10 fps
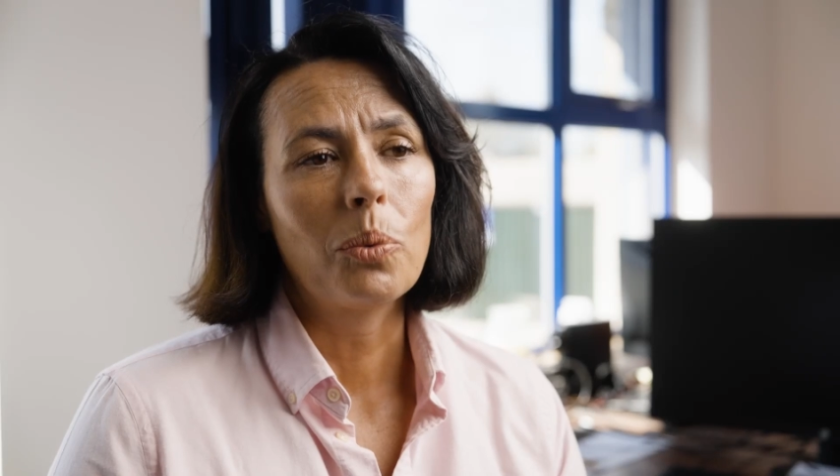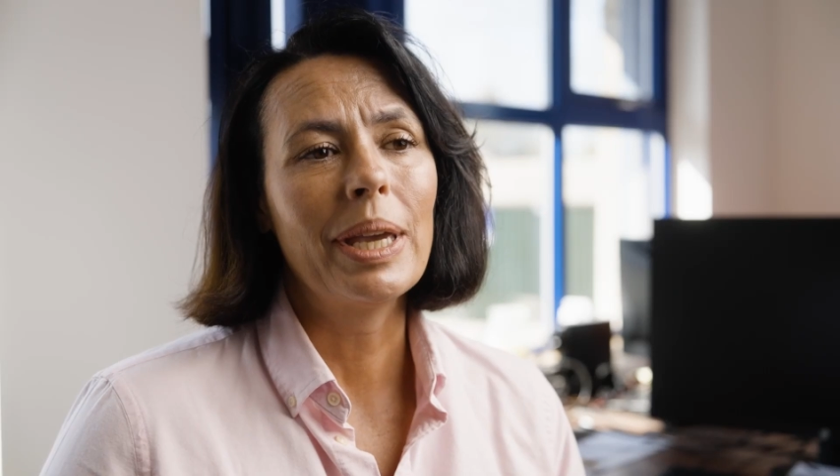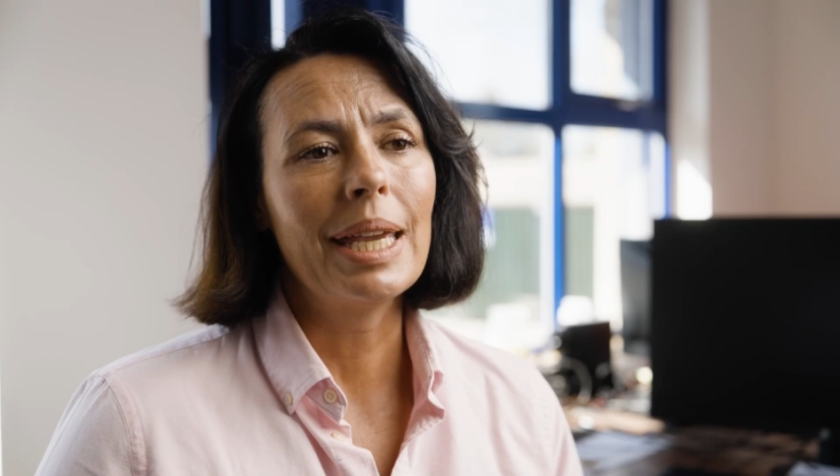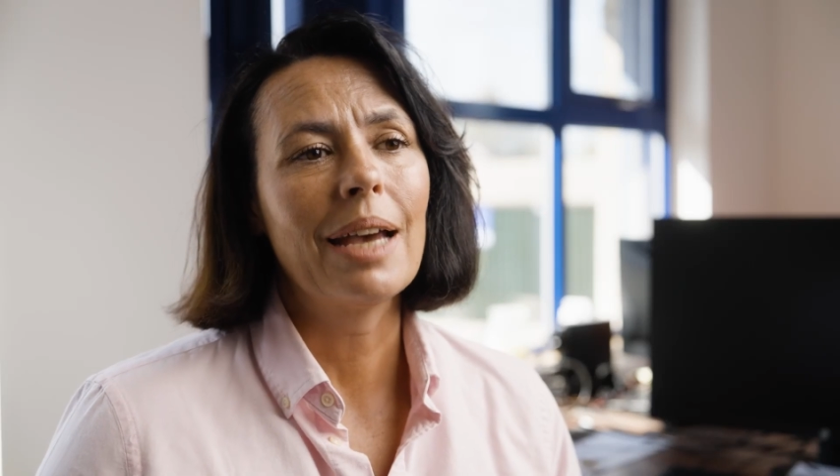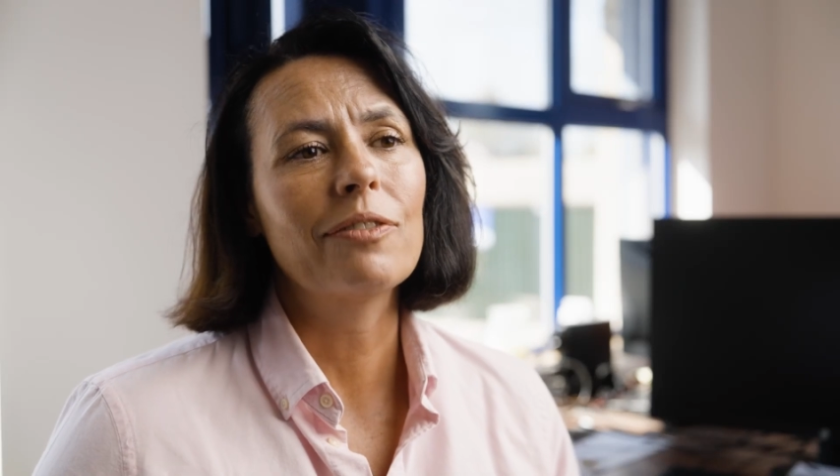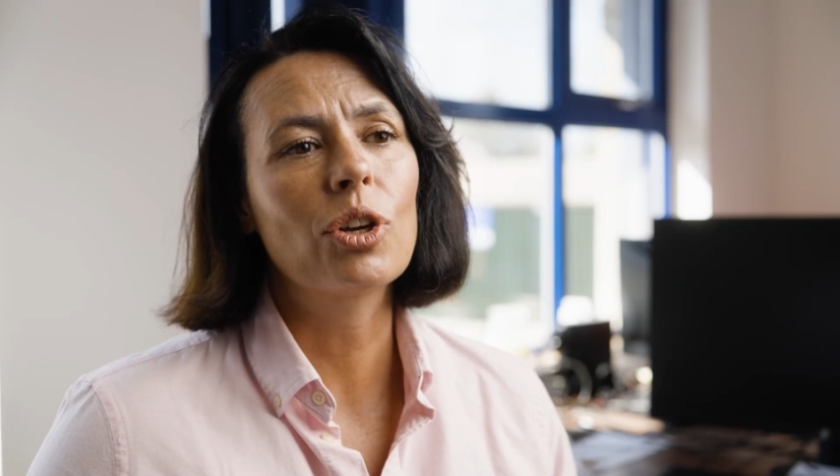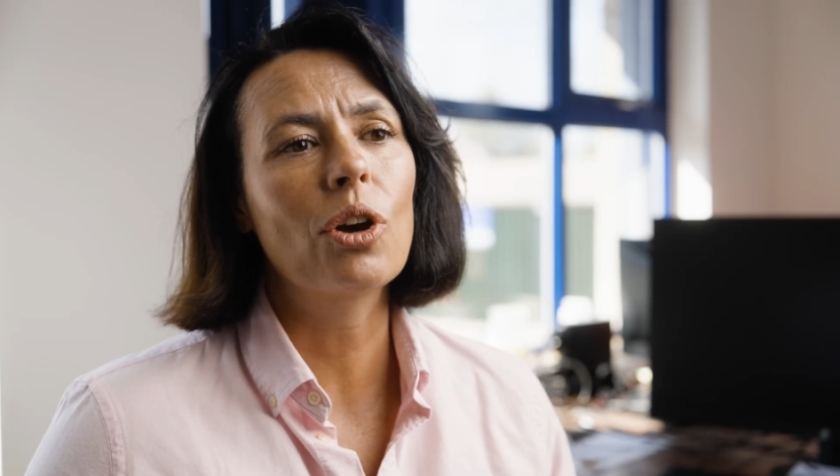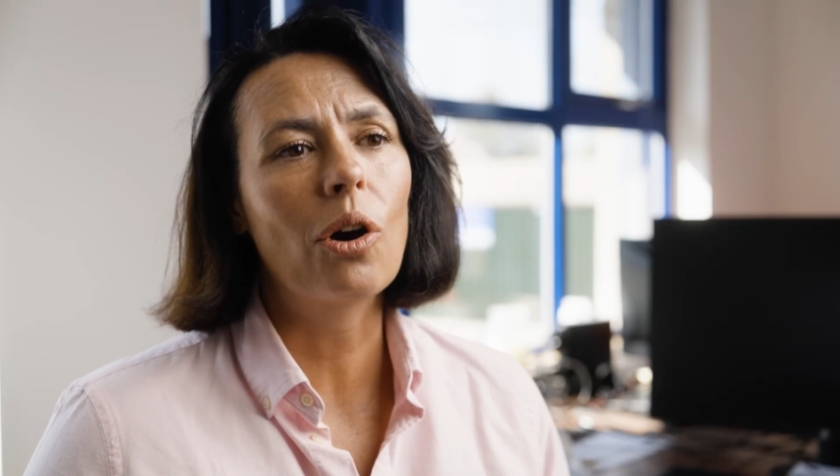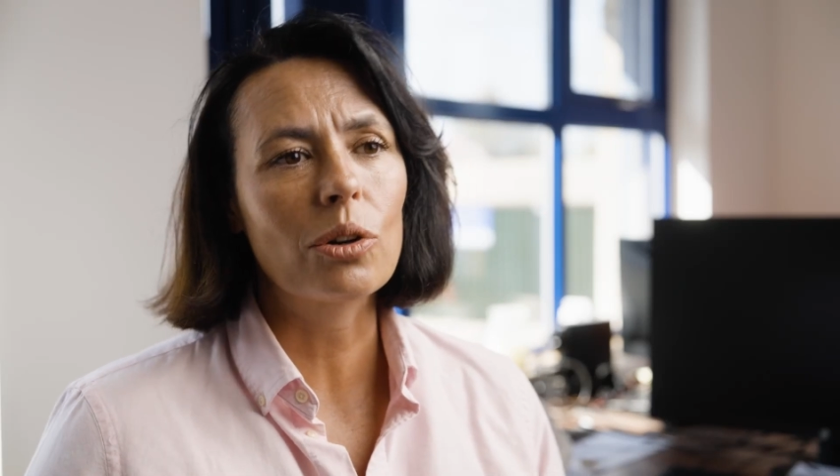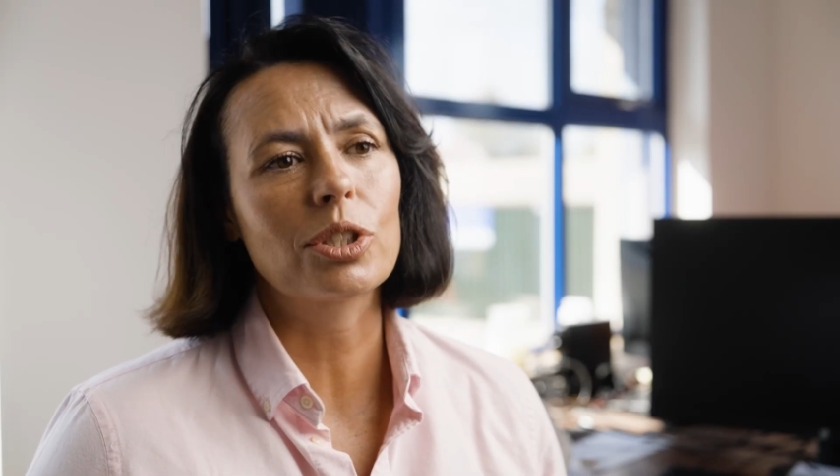We have
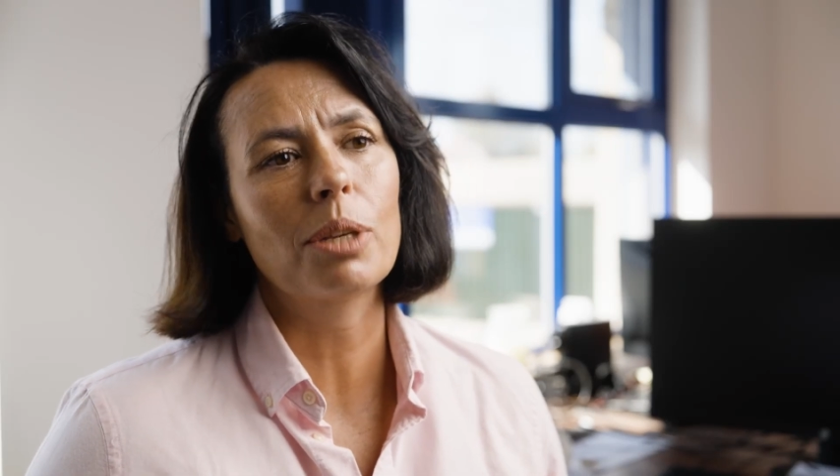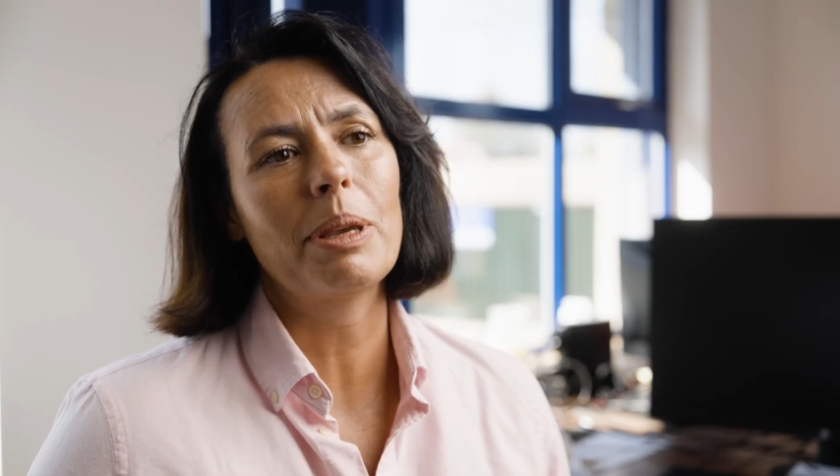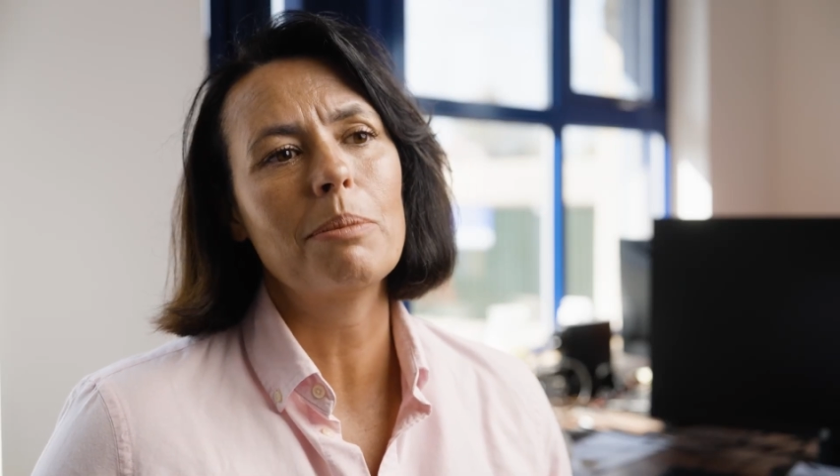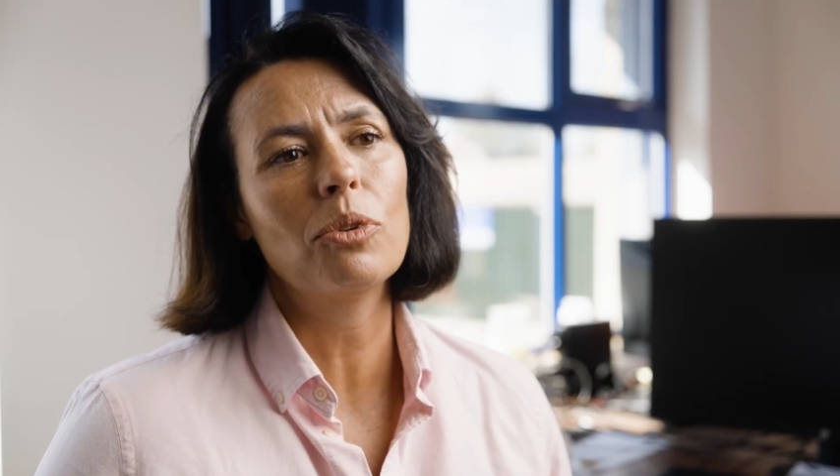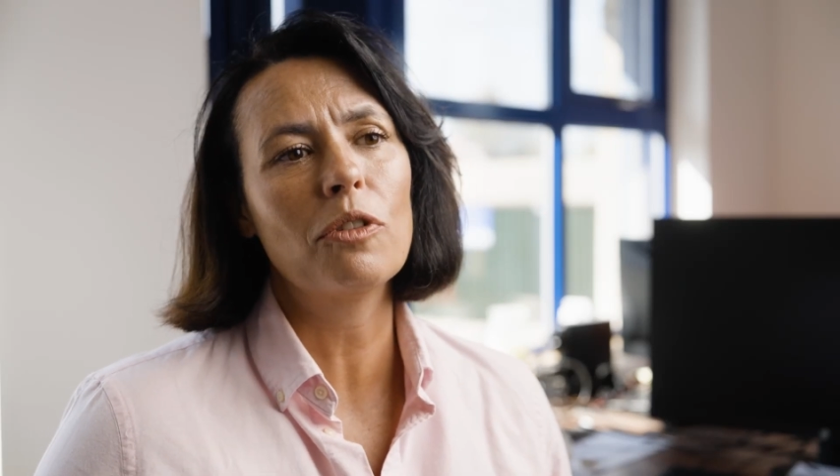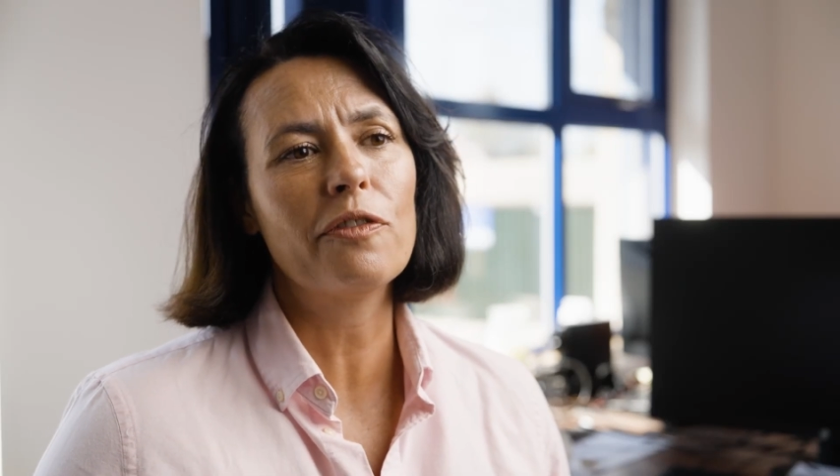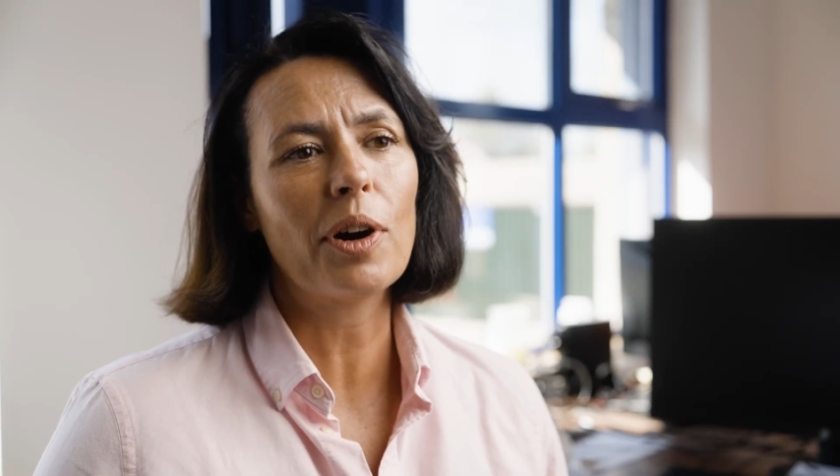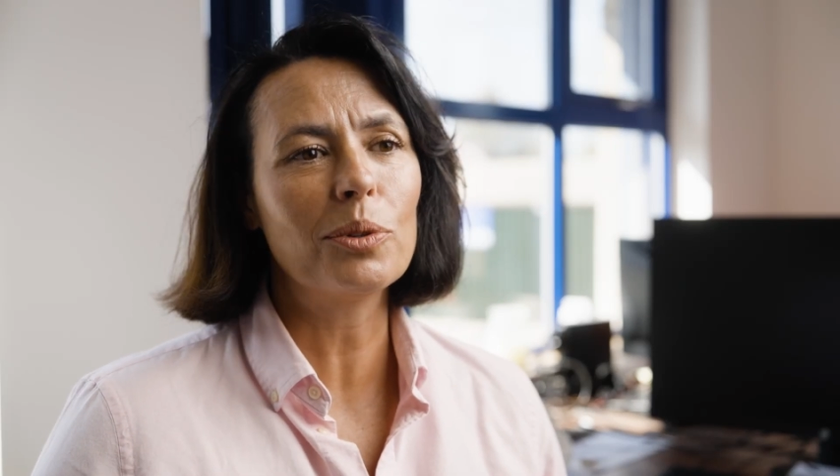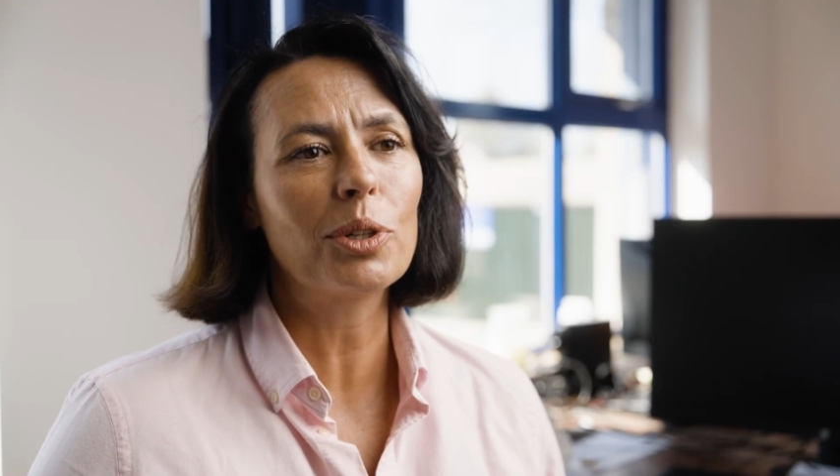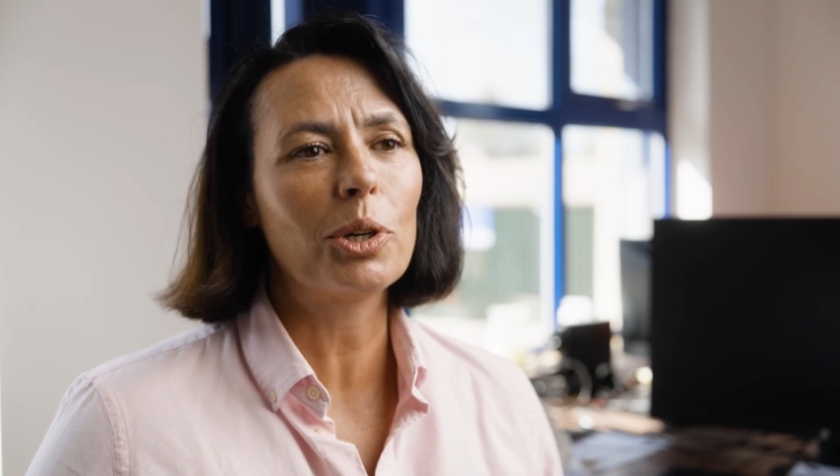got to be more
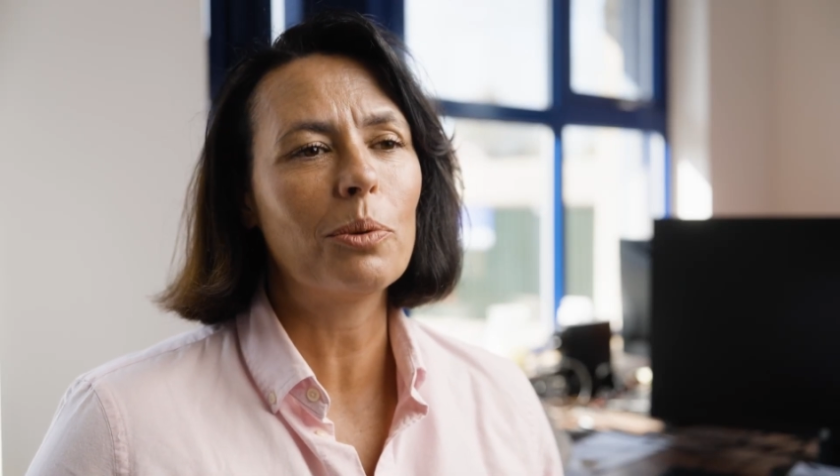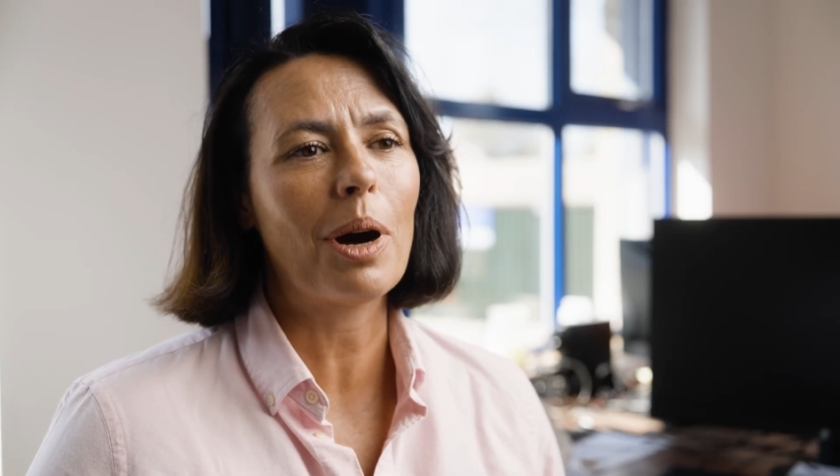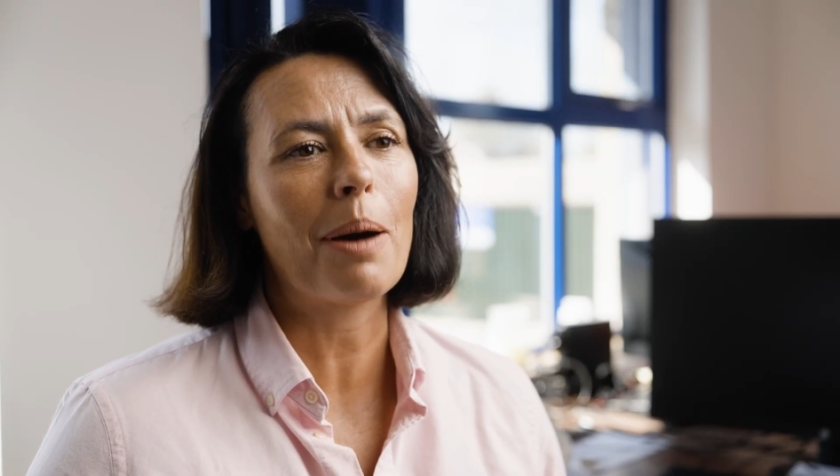vocal